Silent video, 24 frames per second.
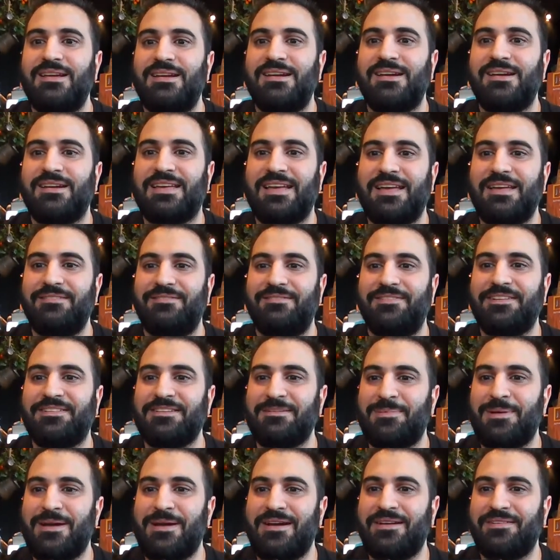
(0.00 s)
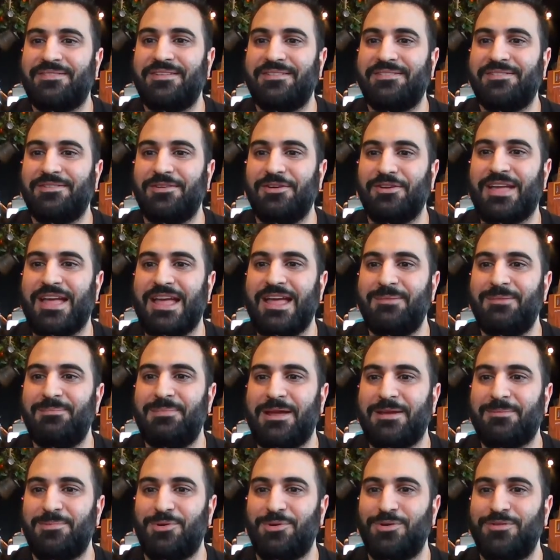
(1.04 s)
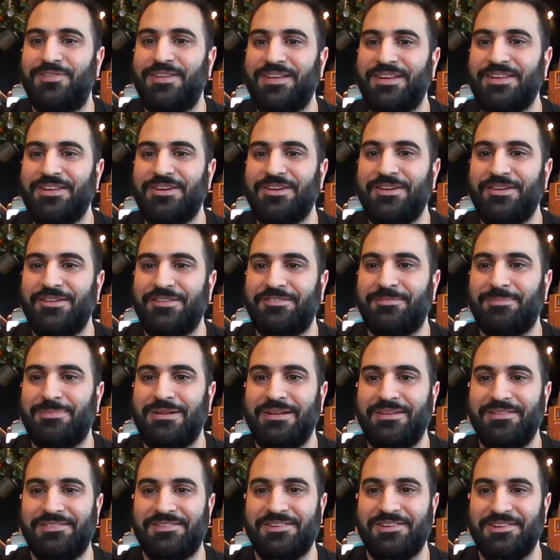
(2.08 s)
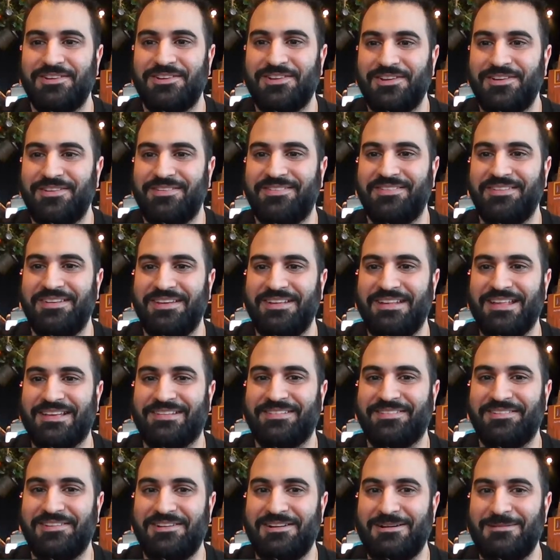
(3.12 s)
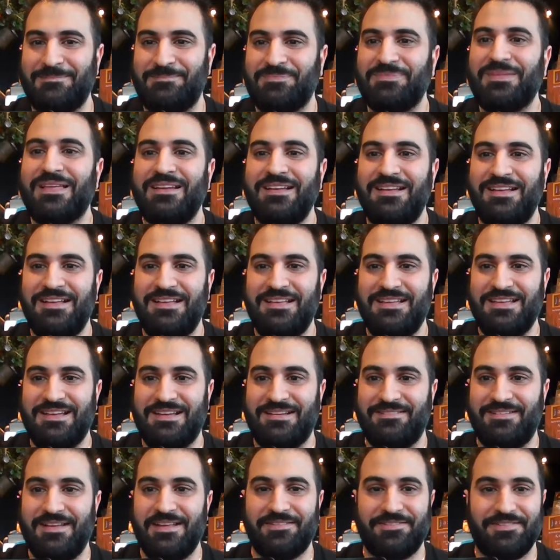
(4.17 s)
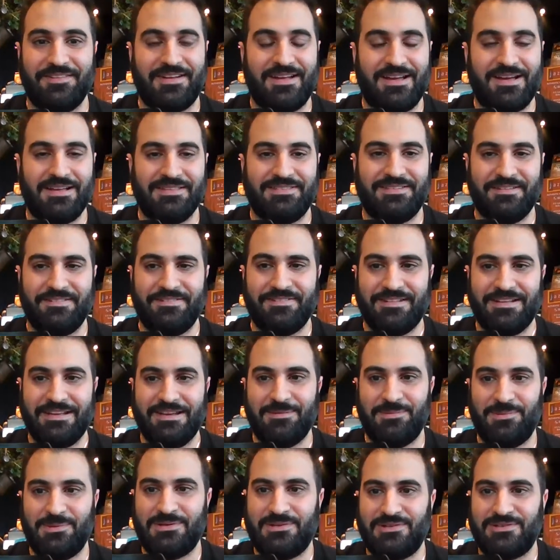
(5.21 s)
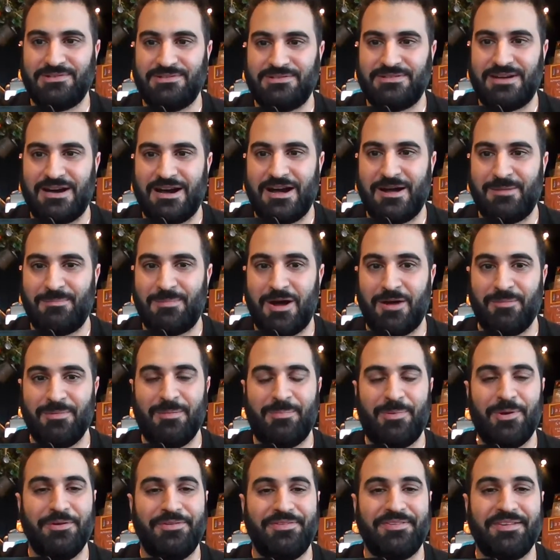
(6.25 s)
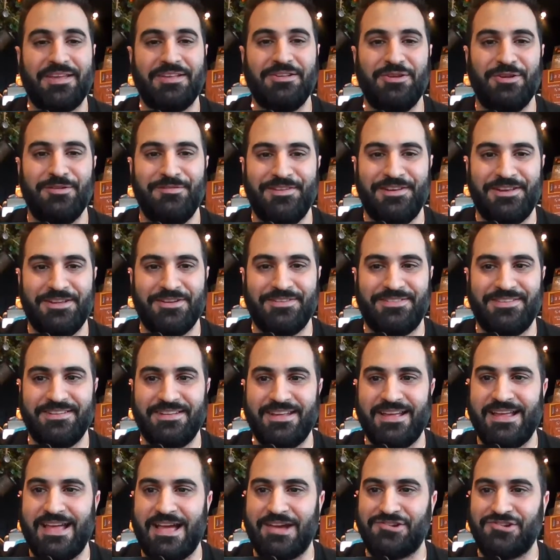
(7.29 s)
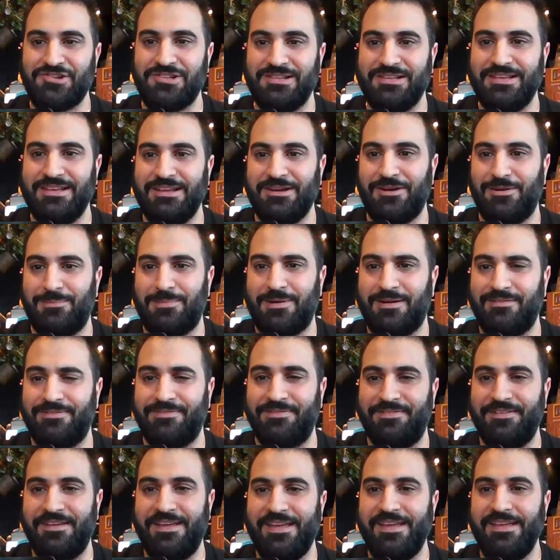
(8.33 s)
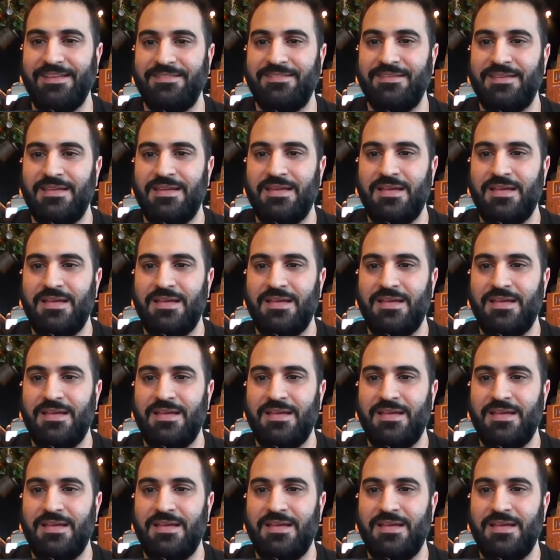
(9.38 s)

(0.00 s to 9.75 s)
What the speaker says: Okay, Victor Powell says, okay, make more videos. Please gotta go. See you next time. Thanks for that. I definitely will. I'll be posting a new video today actually on my feed